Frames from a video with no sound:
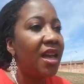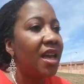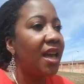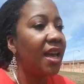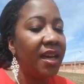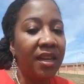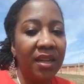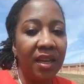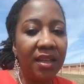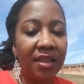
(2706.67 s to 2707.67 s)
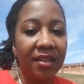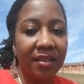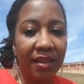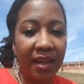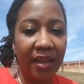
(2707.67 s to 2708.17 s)
And
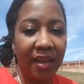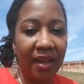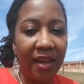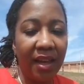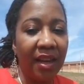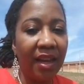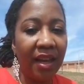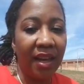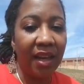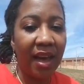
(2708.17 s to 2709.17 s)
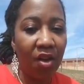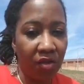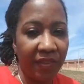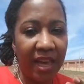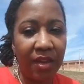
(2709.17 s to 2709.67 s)
I
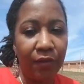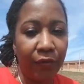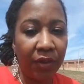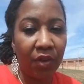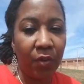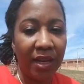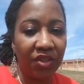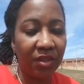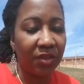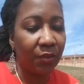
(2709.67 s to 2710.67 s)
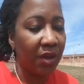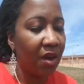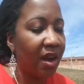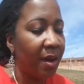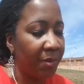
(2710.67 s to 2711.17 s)
thank you for the question,
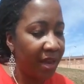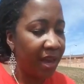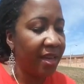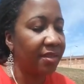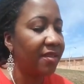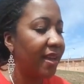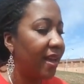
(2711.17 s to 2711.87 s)
sweetheart. I'm going to answer that.